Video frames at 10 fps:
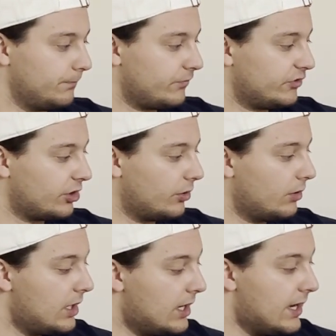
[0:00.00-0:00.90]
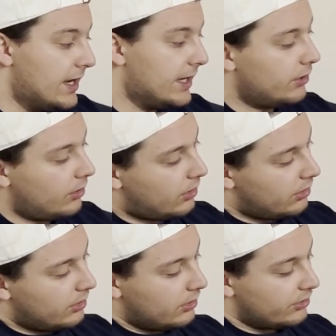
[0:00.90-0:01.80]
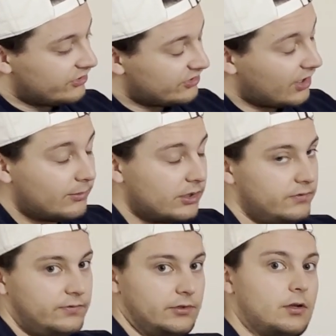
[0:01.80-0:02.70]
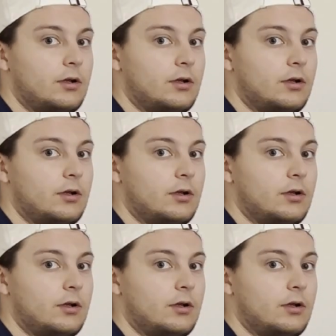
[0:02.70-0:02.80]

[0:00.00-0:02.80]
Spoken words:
So here are some of, not